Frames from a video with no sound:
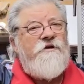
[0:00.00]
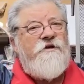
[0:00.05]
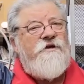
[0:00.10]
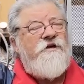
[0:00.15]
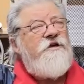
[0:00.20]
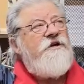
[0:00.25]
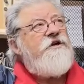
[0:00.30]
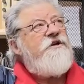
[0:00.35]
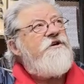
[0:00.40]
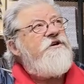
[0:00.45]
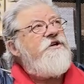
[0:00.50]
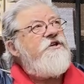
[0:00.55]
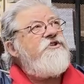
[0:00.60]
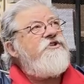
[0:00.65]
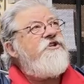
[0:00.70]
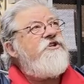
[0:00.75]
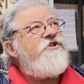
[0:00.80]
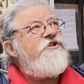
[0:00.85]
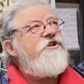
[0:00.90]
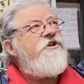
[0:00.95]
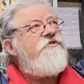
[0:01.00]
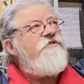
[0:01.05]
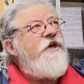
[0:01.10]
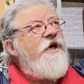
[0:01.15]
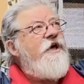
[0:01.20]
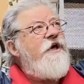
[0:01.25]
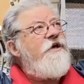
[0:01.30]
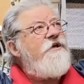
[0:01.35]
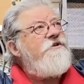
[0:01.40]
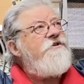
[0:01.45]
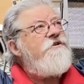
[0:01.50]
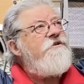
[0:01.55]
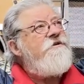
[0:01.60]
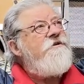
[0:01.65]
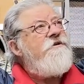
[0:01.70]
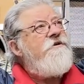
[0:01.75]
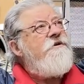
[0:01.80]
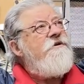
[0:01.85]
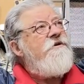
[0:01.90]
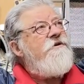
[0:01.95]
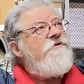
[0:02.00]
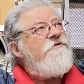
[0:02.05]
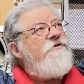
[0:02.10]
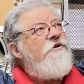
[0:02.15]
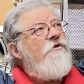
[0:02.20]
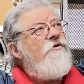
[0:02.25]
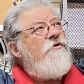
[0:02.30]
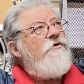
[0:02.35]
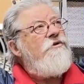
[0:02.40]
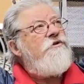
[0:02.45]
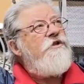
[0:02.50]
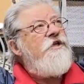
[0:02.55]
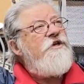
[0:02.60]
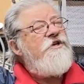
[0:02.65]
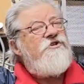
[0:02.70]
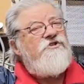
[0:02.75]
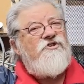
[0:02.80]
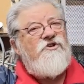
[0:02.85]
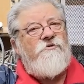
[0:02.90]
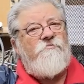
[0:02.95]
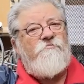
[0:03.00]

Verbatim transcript: In addition to that, the whole laser